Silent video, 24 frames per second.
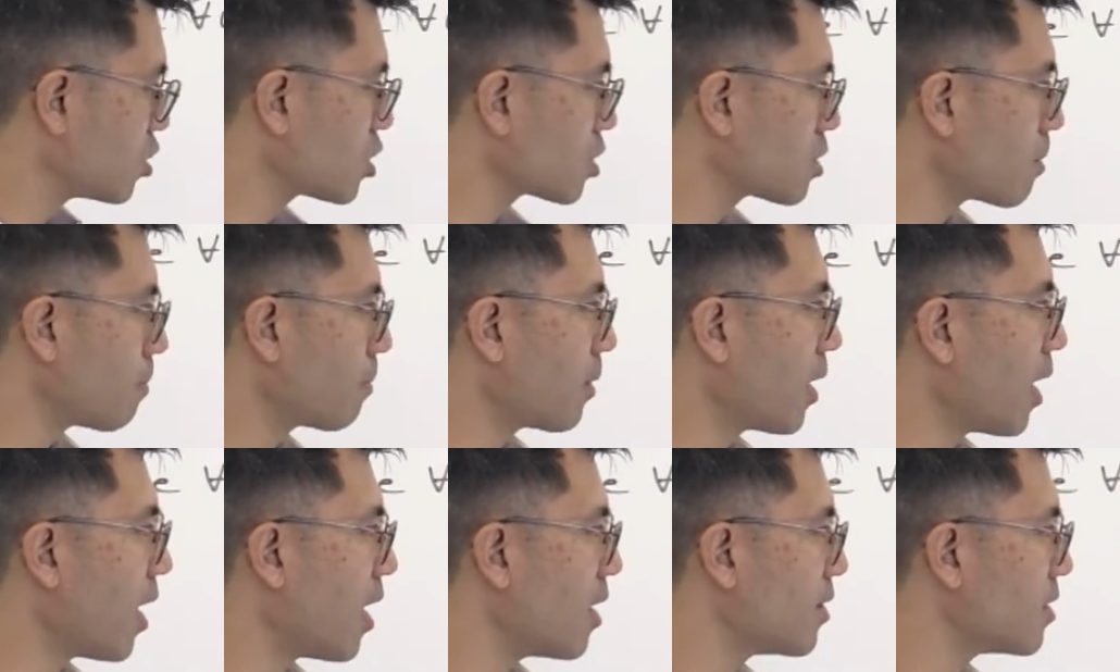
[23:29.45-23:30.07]
just
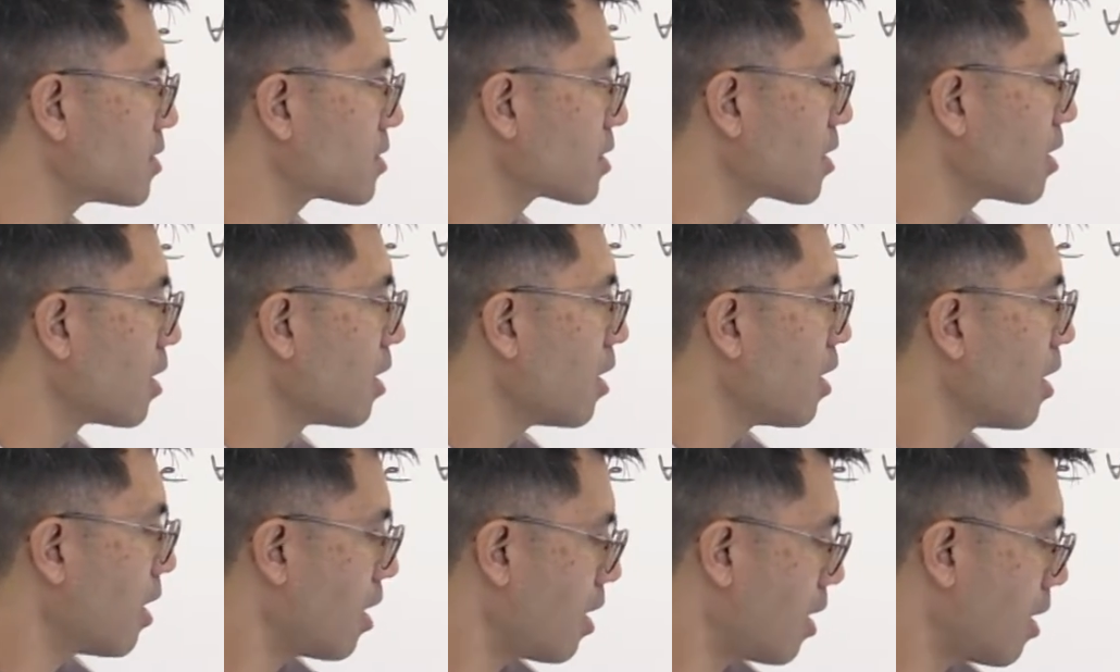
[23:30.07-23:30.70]
apply this
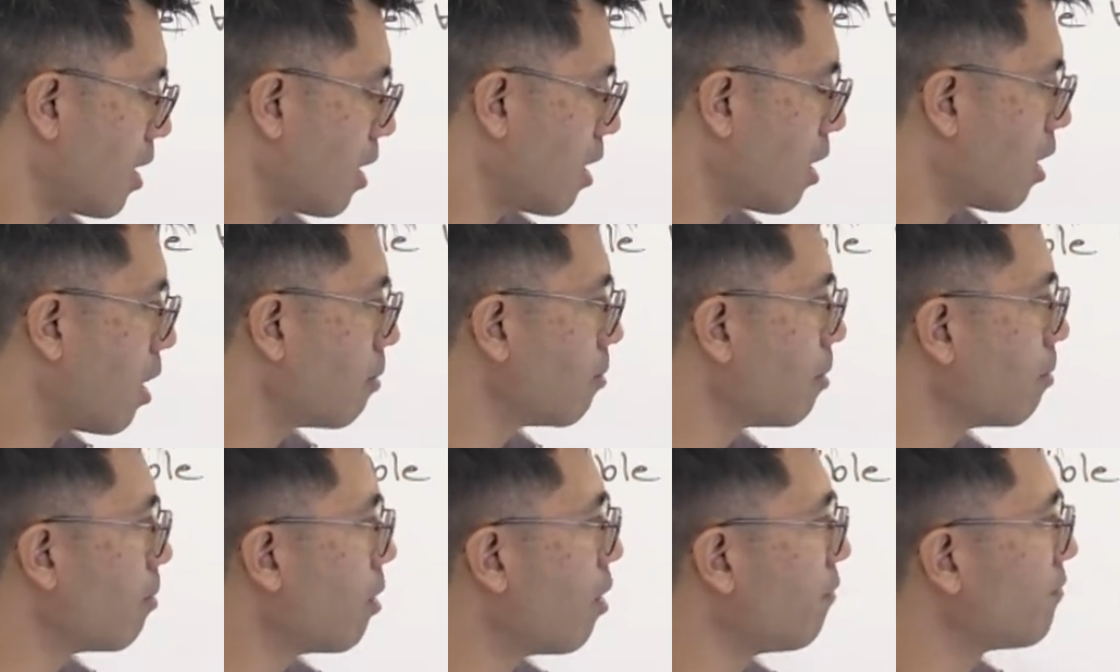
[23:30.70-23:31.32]

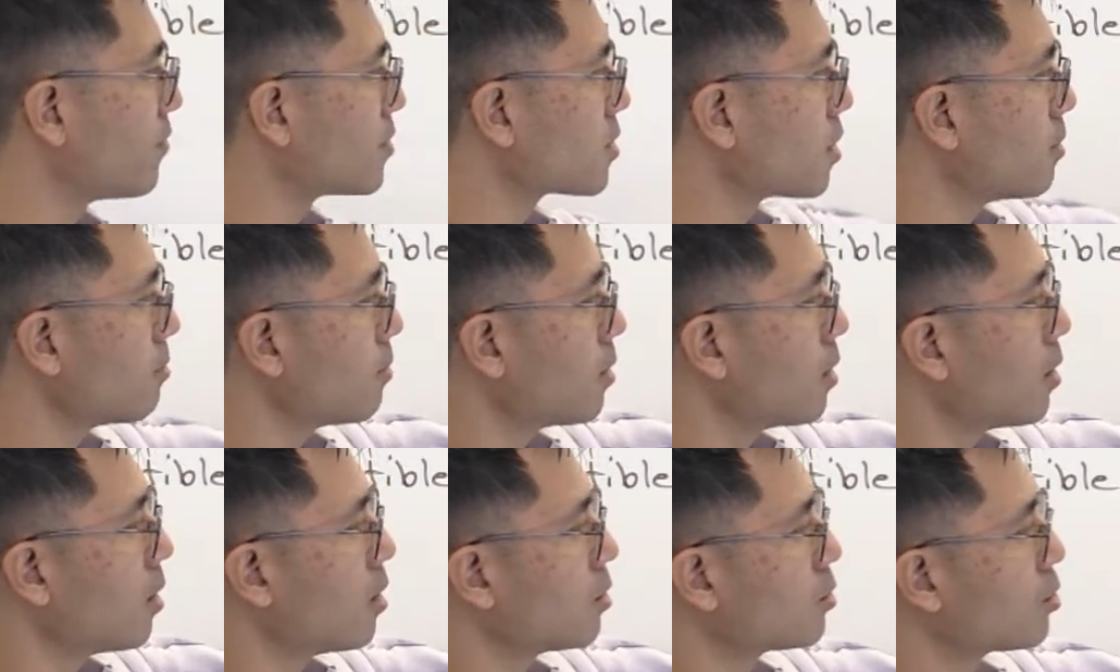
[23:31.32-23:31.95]
homomorphism
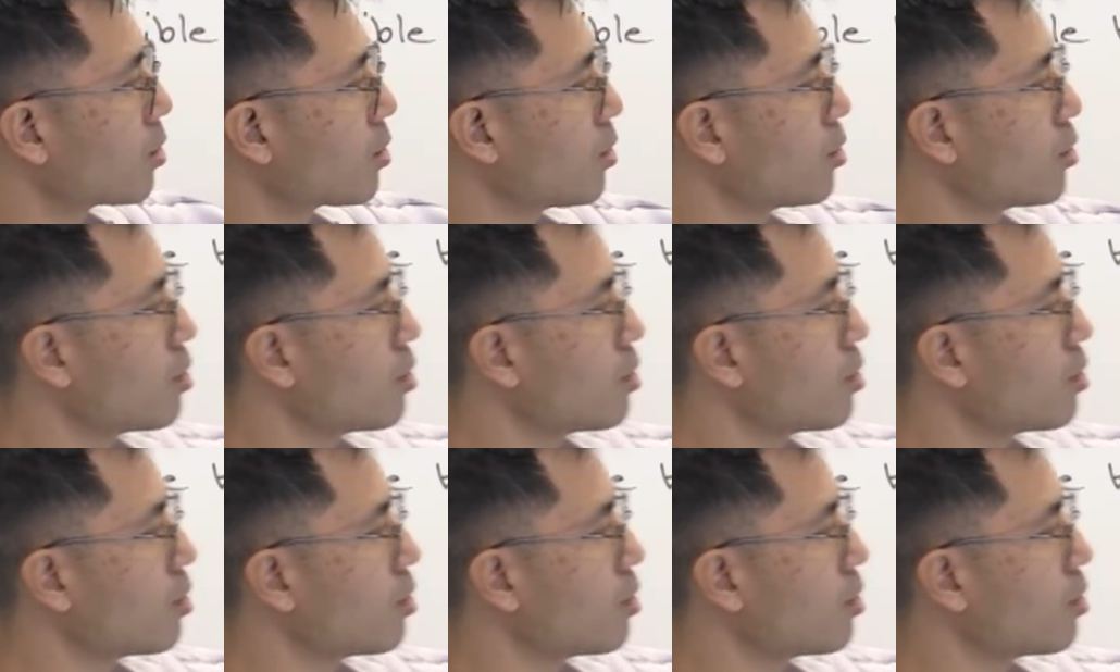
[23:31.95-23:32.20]
to the